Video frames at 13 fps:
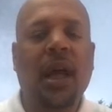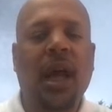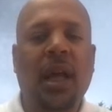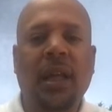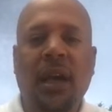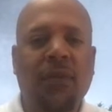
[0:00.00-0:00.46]

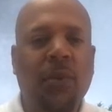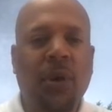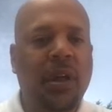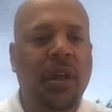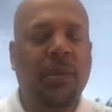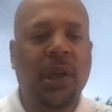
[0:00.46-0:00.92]
I never
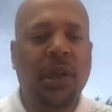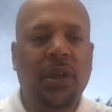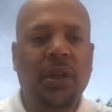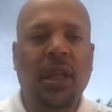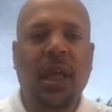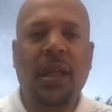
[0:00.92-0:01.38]
wanted to be
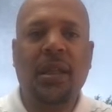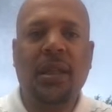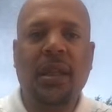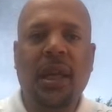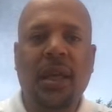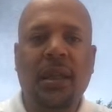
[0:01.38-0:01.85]
looked at
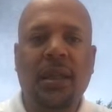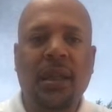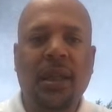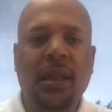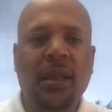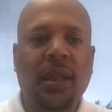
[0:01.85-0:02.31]
as like
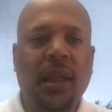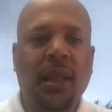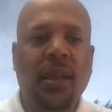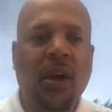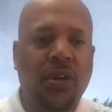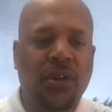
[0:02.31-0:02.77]
he
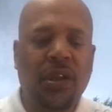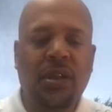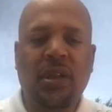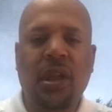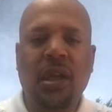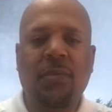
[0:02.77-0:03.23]
lost
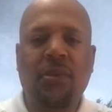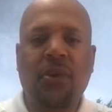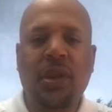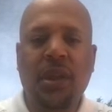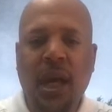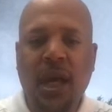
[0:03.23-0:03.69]
his
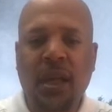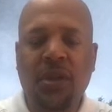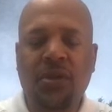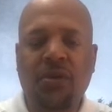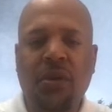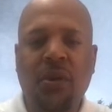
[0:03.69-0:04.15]
temper, he's out of
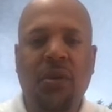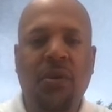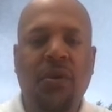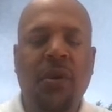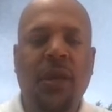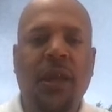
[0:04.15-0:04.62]
control.